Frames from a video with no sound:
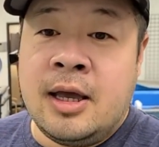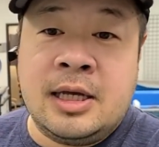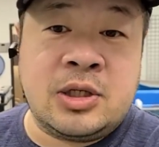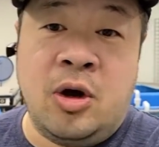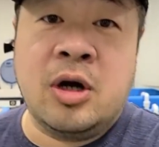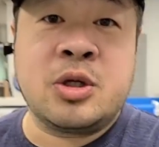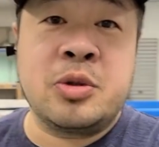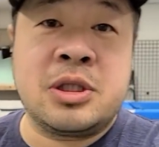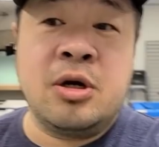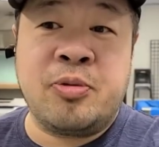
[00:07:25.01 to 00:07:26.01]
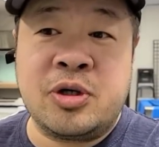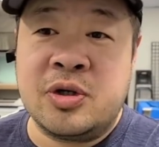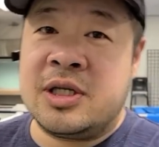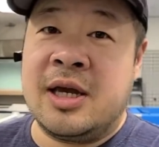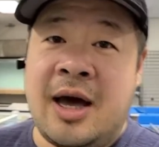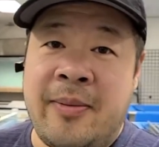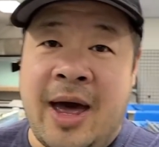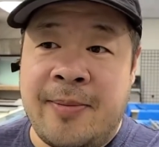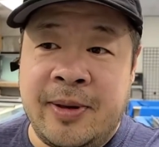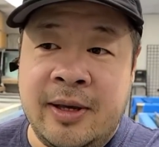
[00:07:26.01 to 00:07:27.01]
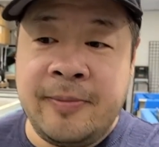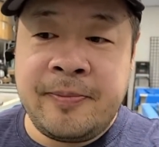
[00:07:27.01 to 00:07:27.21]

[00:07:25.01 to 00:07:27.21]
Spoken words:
As long as we're still producing, I'm happy.